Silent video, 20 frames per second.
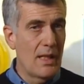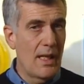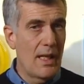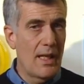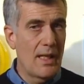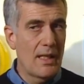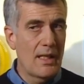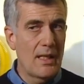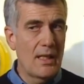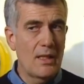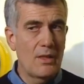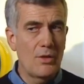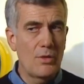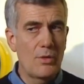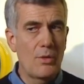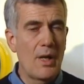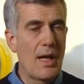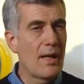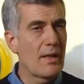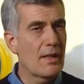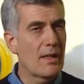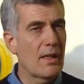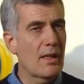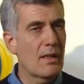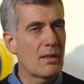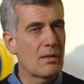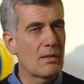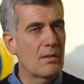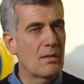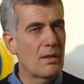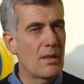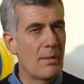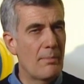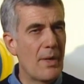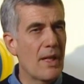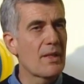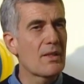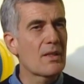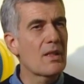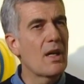and he knew how to get the
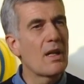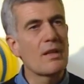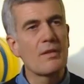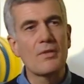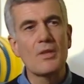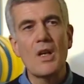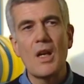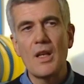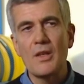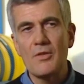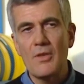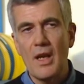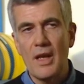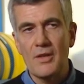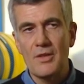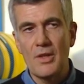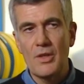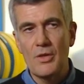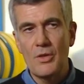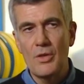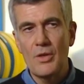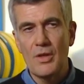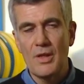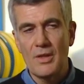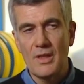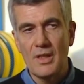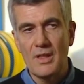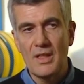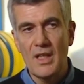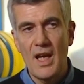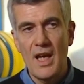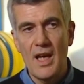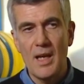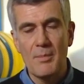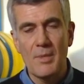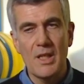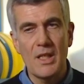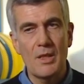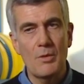best kind of contracts he could at the time, and